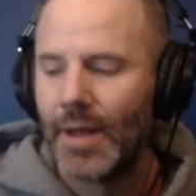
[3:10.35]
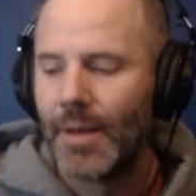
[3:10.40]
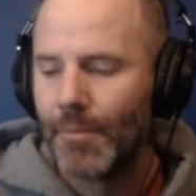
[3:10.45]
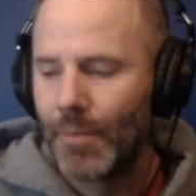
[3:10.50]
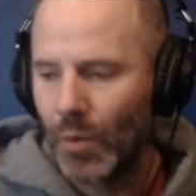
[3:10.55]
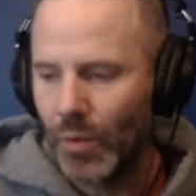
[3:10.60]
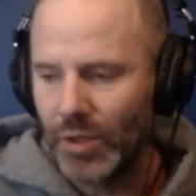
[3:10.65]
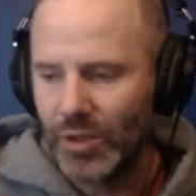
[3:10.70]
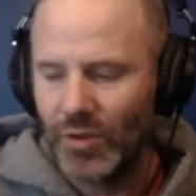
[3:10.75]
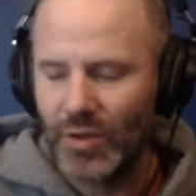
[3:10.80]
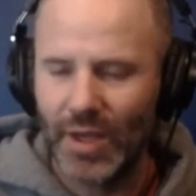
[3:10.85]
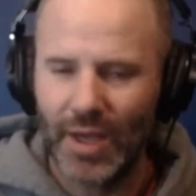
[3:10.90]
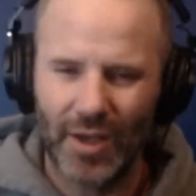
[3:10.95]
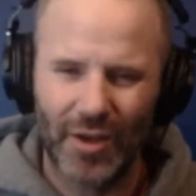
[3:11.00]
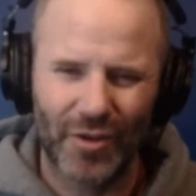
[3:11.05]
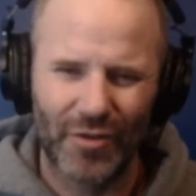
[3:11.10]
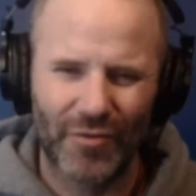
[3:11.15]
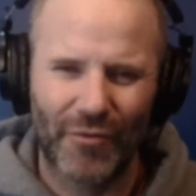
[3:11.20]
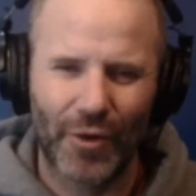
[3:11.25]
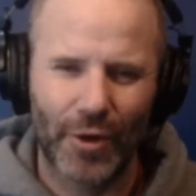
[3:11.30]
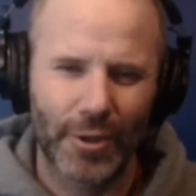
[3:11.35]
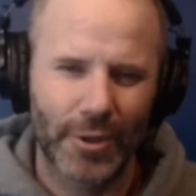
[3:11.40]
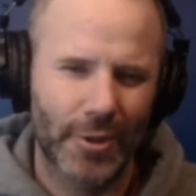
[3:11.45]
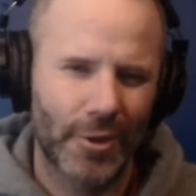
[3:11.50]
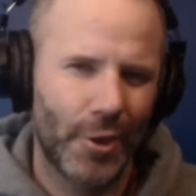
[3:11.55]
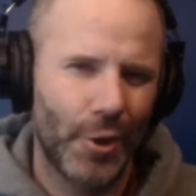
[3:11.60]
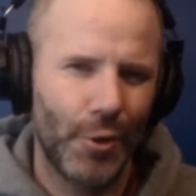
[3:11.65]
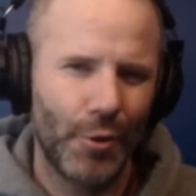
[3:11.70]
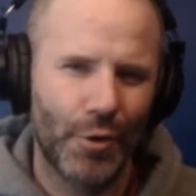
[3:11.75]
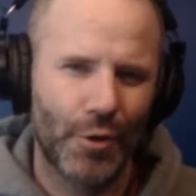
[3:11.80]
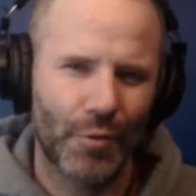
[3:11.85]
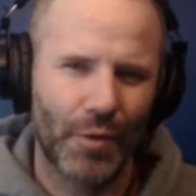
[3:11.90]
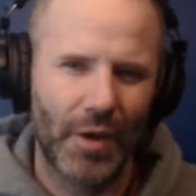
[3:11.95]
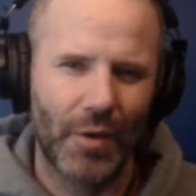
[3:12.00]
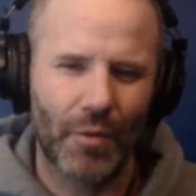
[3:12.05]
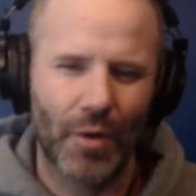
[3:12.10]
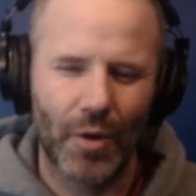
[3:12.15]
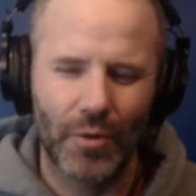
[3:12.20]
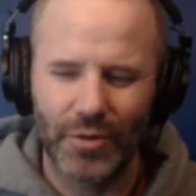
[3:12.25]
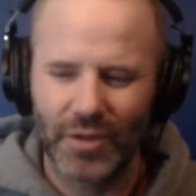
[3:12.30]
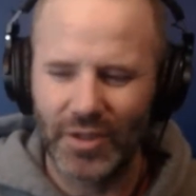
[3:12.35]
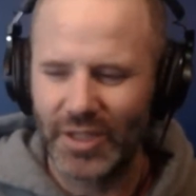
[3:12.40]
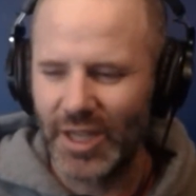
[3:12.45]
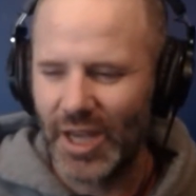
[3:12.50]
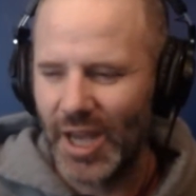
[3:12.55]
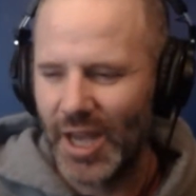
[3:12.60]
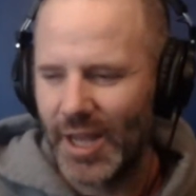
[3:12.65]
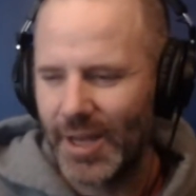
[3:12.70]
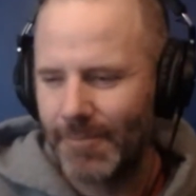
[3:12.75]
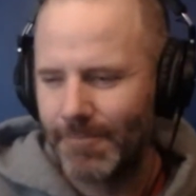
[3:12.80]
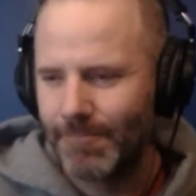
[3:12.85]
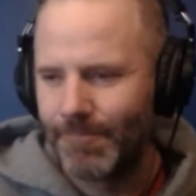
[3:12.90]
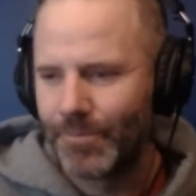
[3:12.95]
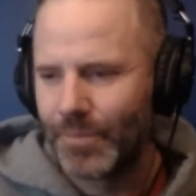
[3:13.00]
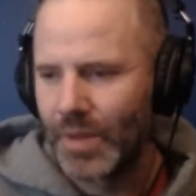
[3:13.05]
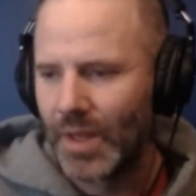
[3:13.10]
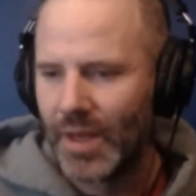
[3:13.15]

But once you get your first 2-3 rows done,